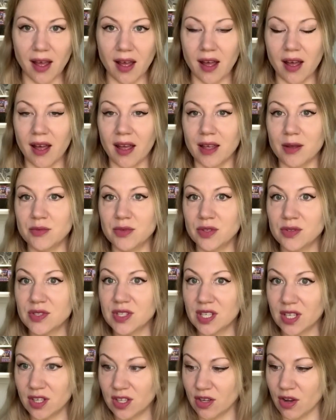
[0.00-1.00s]
I am
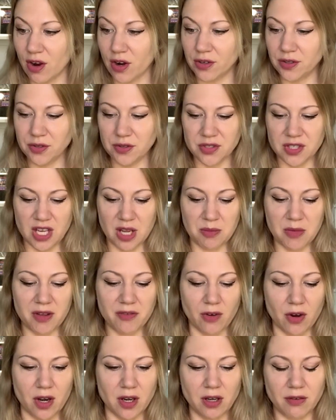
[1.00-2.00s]
using a yarn whose name I've
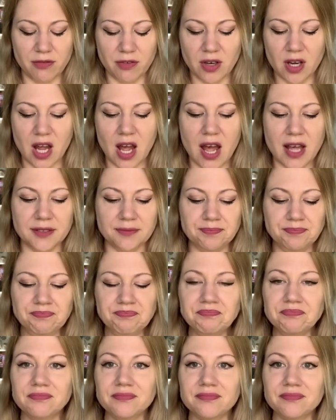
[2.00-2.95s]
already forgotten.